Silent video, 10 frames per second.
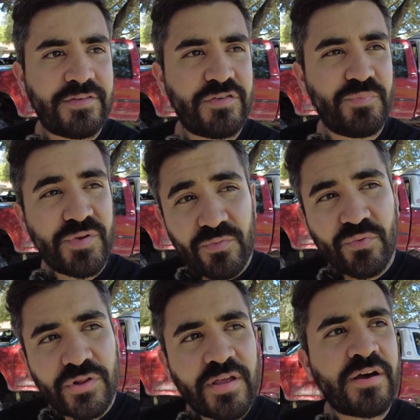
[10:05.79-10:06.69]
to be
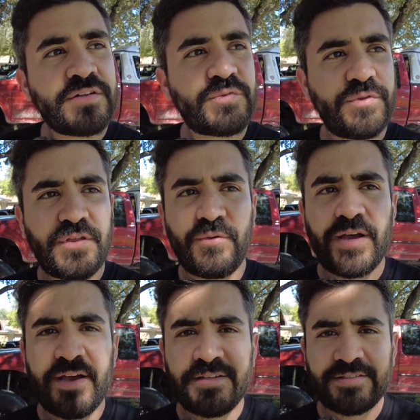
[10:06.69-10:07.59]
really honest with you
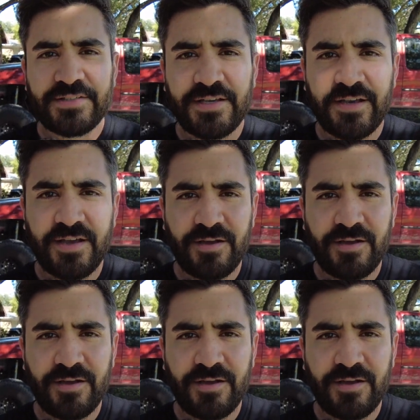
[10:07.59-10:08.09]
guys,